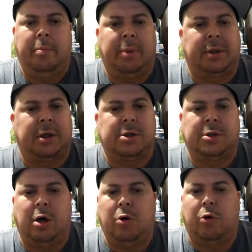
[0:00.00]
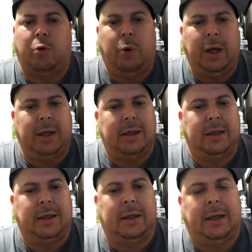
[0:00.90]
But there's no quit
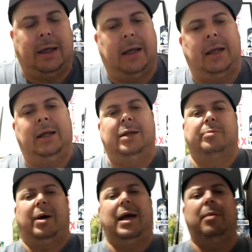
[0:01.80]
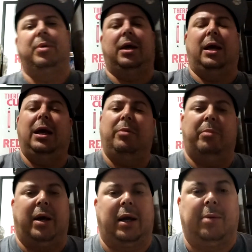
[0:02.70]
in these Miami
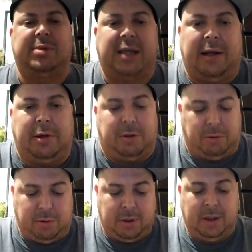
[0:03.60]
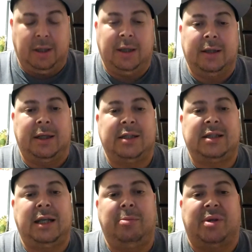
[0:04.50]
Heat, man. I'm telling you,
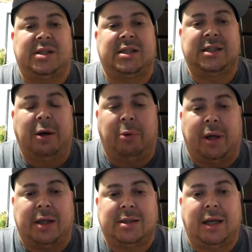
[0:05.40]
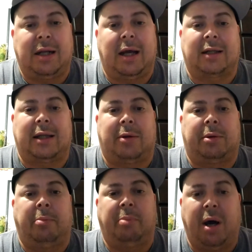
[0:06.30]
this team is serious. They knocked
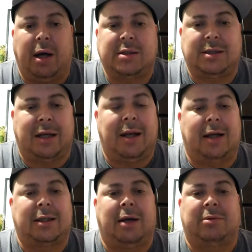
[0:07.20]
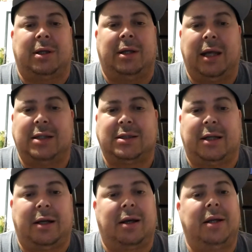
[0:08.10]
out the Bucks. They knocked out the Knicks,
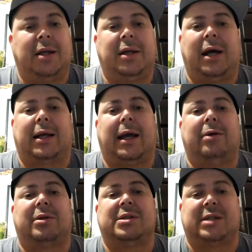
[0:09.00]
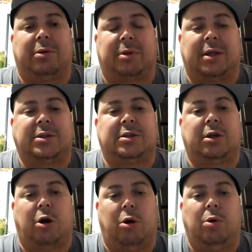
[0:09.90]
and they're gonna knock out the Celtics to
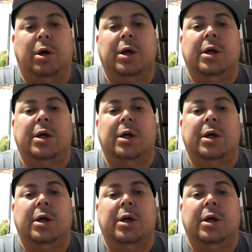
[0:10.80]
go